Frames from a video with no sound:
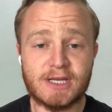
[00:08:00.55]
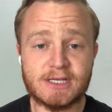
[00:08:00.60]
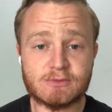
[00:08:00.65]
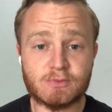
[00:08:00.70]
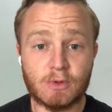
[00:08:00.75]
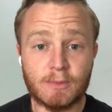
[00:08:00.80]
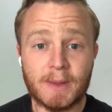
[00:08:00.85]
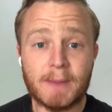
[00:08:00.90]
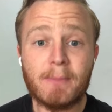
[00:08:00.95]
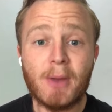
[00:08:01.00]
it is,
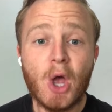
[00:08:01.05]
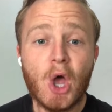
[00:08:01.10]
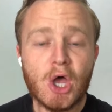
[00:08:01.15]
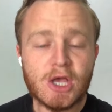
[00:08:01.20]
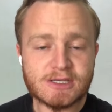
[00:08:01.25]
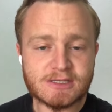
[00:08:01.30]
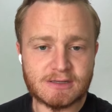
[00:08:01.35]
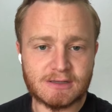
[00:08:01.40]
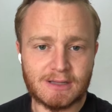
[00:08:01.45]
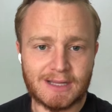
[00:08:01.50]
will be
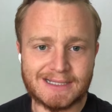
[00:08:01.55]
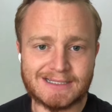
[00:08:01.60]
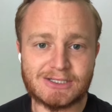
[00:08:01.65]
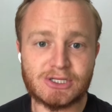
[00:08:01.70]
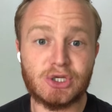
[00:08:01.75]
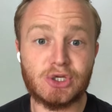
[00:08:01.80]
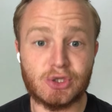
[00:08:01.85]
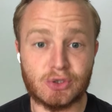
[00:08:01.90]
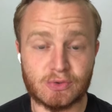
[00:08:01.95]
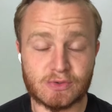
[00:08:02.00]
personalized
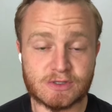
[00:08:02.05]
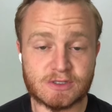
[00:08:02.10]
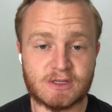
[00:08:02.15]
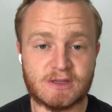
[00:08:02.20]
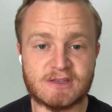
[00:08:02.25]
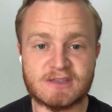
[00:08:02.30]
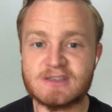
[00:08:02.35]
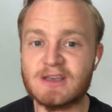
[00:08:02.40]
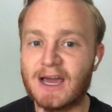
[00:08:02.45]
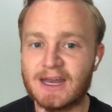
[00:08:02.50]
to you, so
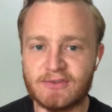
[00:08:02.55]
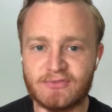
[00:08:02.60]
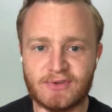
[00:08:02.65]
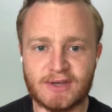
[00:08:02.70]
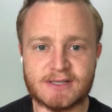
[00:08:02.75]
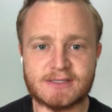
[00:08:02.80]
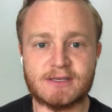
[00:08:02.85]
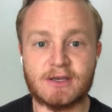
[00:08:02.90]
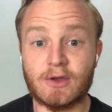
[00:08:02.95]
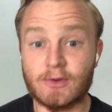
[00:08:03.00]
the side
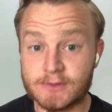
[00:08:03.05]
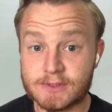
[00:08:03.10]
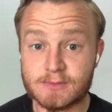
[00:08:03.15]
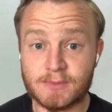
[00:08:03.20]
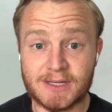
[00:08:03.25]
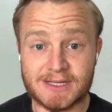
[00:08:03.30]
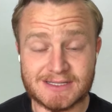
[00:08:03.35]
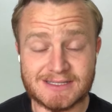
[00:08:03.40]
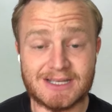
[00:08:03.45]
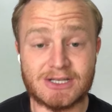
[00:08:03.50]
effects are going to
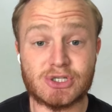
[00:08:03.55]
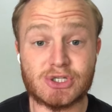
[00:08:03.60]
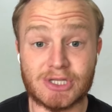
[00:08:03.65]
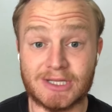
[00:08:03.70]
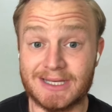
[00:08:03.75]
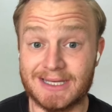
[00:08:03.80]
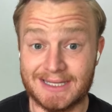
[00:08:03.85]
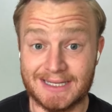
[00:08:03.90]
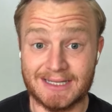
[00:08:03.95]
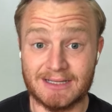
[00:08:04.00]
be
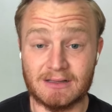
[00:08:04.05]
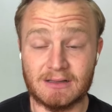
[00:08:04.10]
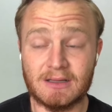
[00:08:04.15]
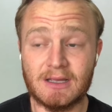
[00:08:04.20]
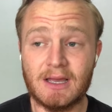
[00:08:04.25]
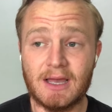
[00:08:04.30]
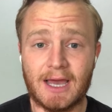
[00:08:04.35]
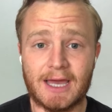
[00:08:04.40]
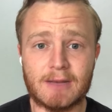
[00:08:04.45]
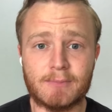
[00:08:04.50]
essentially nil
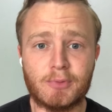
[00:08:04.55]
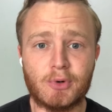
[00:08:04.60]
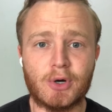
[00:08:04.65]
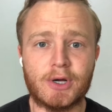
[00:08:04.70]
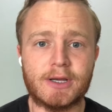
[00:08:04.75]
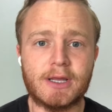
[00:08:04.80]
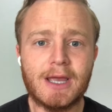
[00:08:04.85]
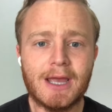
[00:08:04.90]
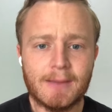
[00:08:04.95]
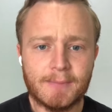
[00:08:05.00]
at a
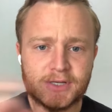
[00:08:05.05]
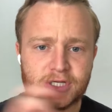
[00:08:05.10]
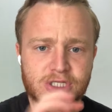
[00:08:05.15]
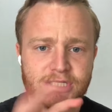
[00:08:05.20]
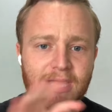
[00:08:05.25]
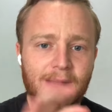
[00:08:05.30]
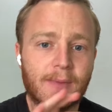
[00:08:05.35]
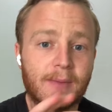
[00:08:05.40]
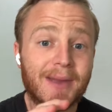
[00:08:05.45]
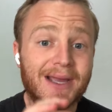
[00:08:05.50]
point. But just
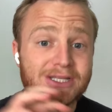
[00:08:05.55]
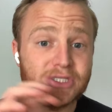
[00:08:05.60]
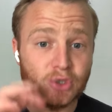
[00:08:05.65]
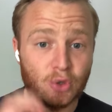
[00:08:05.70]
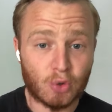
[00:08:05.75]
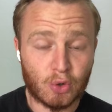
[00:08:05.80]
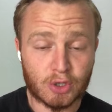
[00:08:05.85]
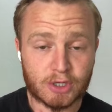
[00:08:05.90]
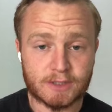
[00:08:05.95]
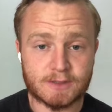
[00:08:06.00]
coming back to
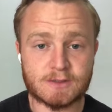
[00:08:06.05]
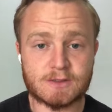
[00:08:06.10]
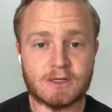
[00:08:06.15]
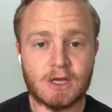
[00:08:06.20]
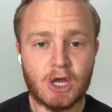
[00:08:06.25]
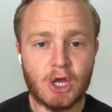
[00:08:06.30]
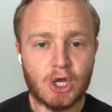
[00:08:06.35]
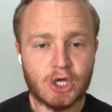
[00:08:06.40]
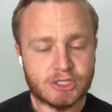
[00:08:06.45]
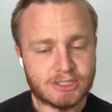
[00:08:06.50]
organs,
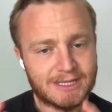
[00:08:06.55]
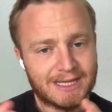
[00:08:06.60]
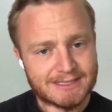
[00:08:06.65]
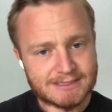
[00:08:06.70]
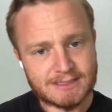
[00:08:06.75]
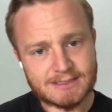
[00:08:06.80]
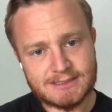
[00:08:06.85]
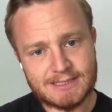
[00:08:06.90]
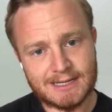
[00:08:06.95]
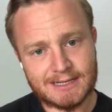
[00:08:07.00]
so
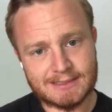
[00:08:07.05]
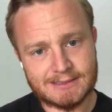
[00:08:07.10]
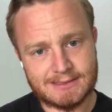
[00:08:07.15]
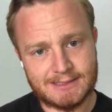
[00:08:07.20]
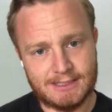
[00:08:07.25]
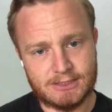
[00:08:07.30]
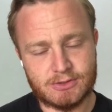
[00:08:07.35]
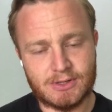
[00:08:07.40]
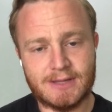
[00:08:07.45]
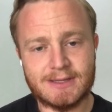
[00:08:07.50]
that's the second
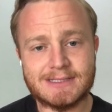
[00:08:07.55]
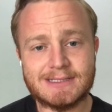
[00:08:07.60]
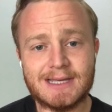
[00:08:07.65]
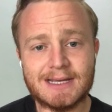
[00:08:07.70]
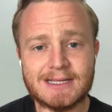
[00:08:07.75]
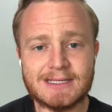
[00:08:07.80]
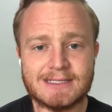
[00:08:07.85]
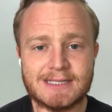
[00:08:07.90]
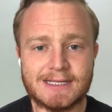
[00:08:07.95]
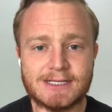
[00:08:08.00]
stage, right? The
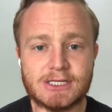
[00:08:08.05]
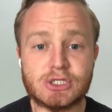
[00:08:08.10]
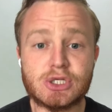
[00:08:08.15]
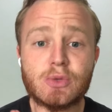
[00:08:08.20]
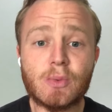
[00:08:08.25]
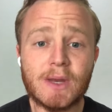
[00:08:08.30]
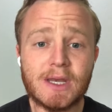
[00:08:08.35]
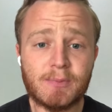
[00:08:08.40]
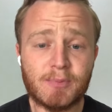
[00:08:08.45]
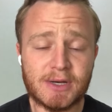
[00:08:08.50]
second stage is
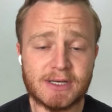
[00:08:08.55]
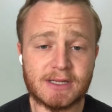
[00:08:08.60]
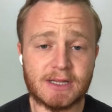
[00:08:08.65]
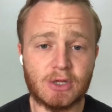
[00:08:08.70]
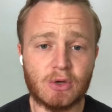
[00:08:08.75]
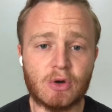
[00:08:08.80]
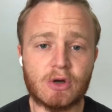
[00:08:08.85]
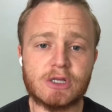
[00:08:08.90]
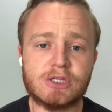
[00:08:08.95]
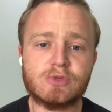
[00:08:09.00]
three D printing
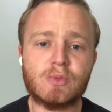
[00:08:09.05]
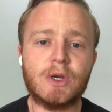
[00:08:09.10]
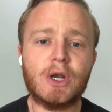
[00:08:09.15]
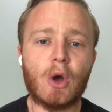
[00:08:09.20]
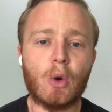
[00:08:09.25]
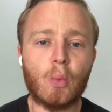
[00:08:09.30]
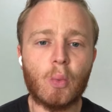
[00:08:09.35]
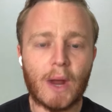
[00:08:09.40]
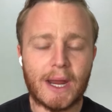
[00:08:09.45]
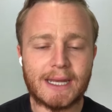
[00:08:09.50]
the organs. We're
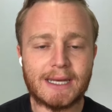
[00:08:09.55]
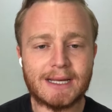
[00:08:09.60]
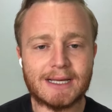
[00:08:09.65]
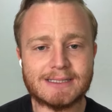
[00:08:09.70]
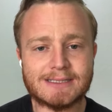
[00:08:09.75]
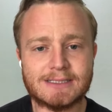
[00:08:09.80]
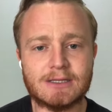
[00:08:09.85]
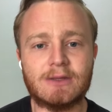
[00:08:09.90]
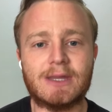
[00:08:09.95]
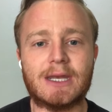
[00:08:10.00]
not waiting
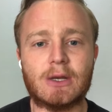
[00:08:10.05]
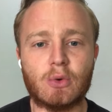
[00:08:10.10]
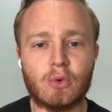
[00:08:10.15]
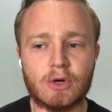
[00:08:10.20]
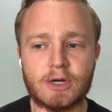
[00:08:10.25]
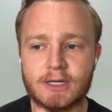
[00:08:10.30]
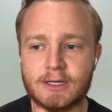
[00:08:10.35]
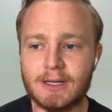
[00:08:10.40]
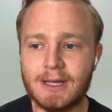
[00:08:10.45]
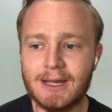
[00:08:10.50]
until that
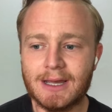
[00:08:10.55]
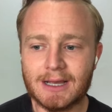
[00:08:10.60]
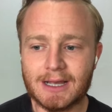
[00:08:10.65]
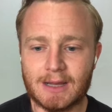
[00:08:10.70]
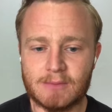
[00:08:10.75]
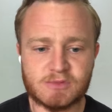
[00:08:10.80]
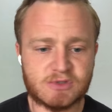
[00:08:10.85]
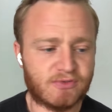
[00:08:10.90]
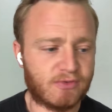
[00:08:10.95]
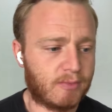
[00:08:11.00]
organ
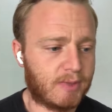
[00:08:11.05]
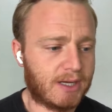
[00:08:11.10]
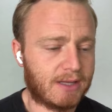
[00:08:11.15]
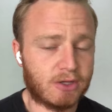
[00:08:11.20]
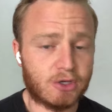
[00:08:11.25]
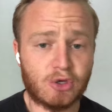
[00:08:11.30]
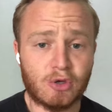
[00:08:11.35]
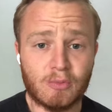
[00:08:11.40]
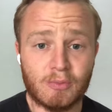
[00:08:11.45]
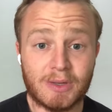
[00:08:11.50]
comes from another
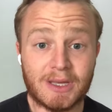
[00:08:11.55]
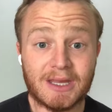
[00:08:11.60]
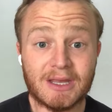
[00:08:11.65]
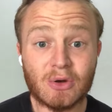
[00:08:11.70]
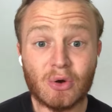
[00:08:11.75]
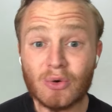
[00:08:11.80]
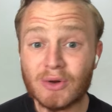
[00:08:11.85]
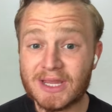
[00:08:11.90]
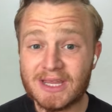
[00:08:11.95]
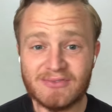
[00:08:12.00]
human being,
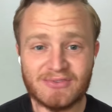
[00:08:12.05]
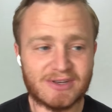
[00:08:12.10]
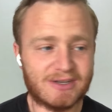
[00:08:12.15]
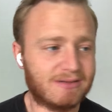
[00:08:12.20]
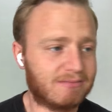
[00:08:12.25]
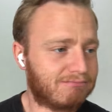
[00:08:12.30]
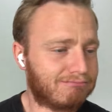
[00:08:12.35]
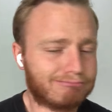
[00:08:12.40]
or even